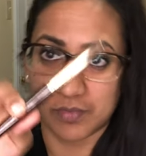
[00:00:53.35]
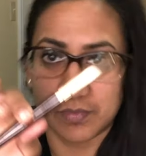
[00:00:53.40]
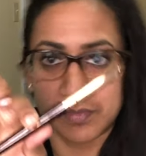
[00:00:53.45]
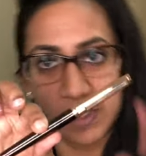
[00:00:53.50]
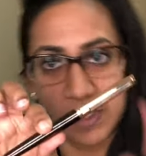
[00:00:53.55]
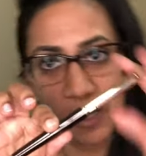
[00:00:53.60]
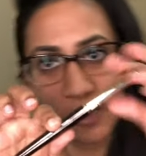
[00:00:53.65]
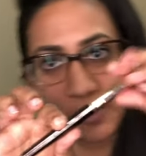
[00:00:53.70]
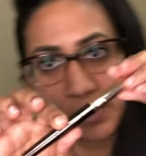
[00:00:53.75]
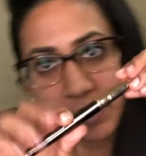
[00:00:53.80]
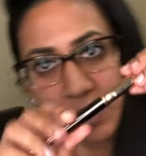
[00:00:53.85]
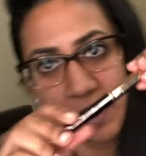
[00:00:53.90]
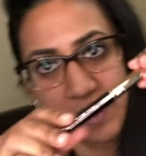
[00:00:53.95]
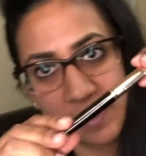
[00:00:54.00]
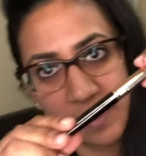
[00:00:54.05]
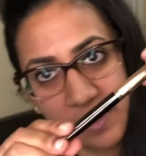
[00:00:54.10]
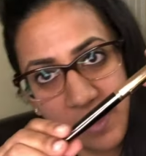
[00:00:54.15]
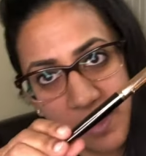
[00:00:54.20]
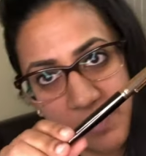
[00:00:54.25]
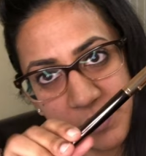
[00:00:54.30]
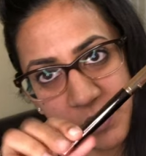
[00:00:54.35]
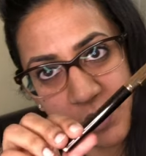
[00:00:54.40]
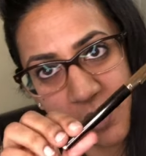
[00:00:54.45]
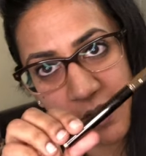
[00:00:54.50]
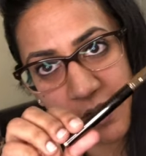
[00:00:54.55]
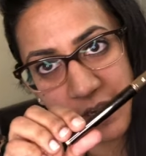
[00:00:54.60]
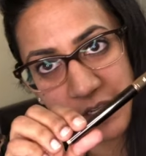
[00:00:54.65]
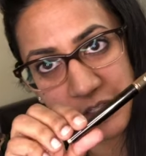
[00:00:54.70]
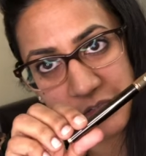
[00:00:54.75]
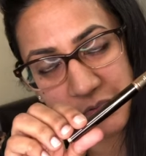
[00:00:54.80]
terrible lighting. I'm
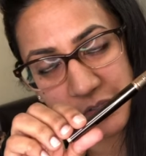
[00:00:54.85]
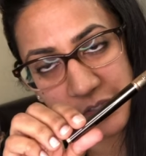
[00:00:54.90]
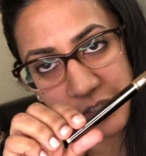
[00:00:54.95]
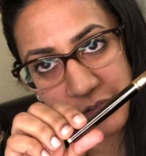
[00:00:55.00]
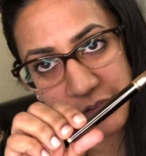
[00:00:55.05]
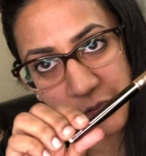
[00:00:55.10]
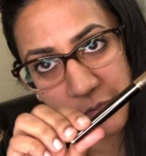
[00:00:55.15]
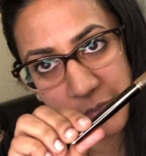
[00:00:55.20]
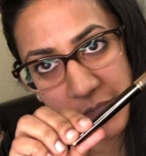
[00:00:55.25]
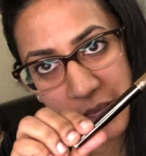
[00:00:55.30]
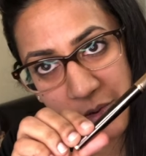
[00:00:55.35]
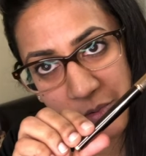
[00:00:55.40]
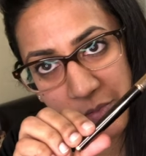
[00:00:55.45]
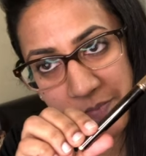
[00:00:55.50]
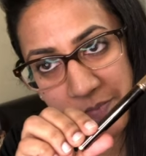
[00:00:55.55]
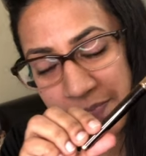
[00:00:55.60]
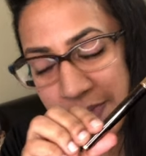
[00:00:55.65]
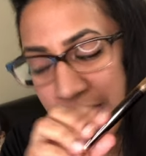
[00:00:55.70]
sorry. It's really gloomy out.